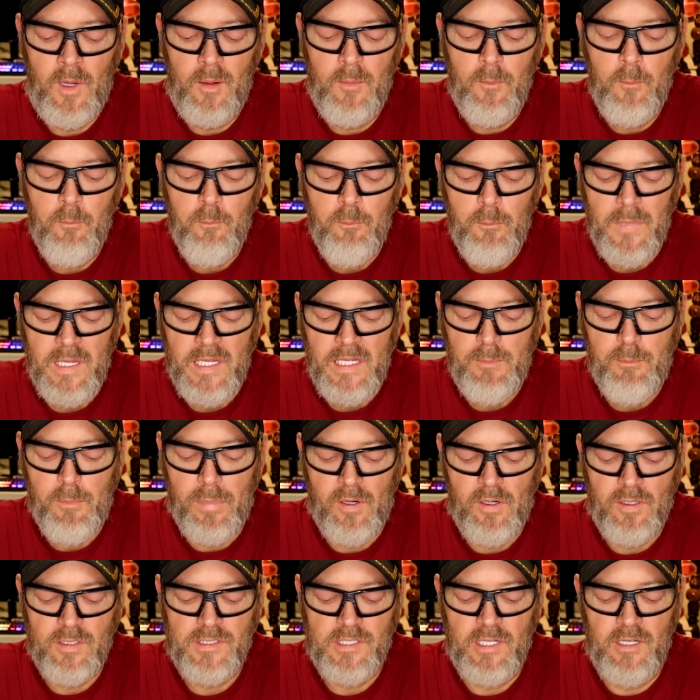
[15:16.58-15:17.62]
Me
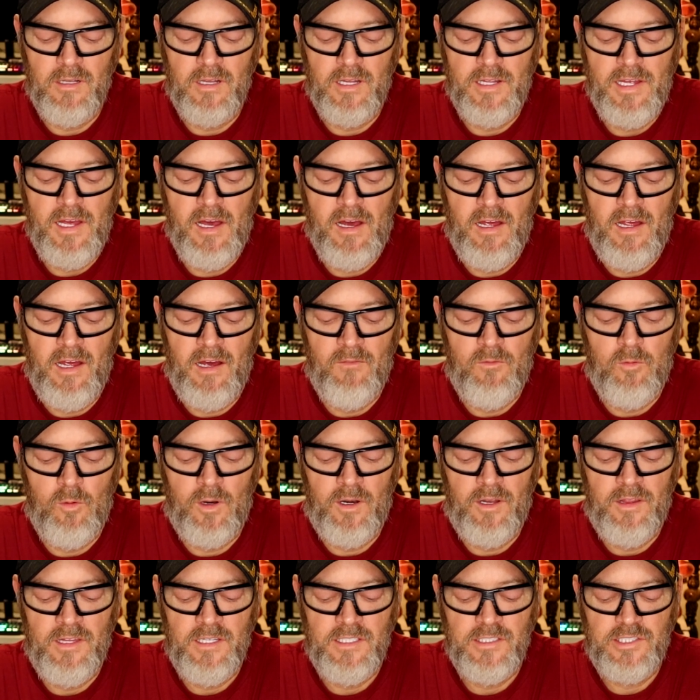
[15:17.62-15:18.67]
personally, I have one
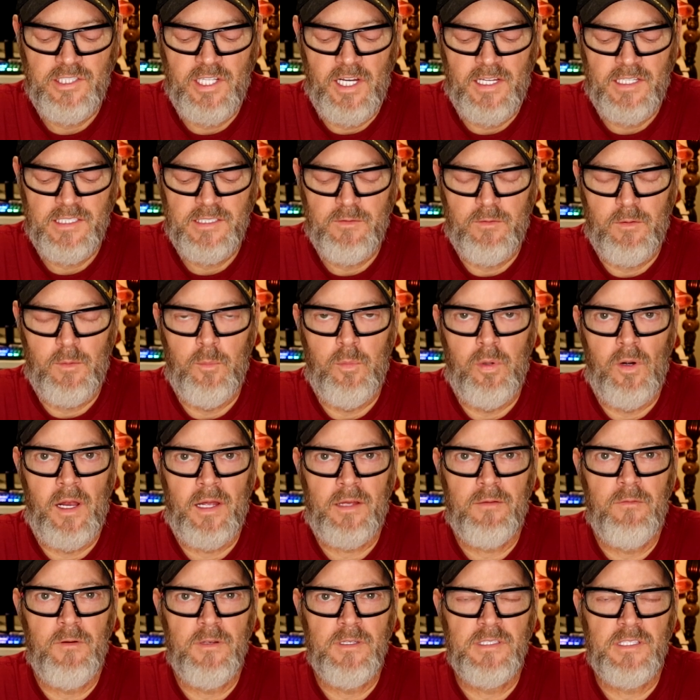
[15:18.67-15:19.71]
of these shakes for
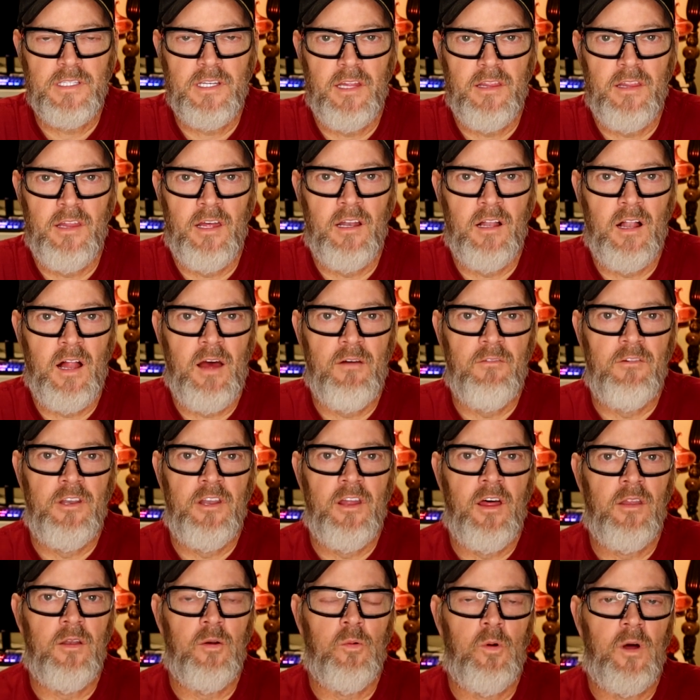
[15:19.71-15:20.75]
breakfast, and then I'll have
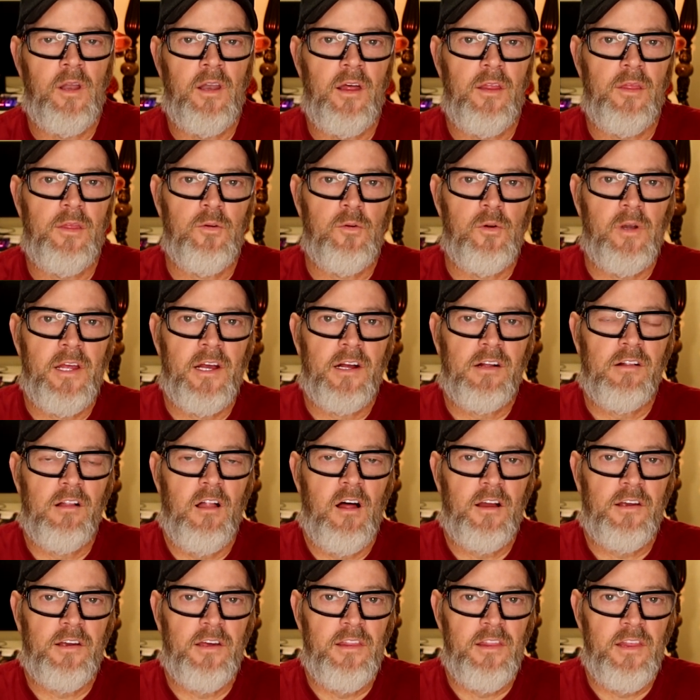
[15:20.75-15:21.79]
another one at 3
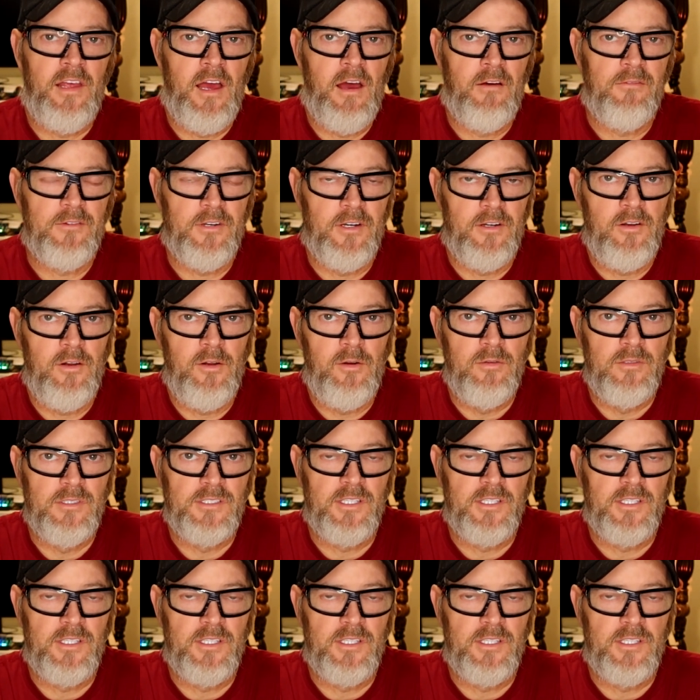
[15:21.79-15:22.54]
o'clock in the afternoon.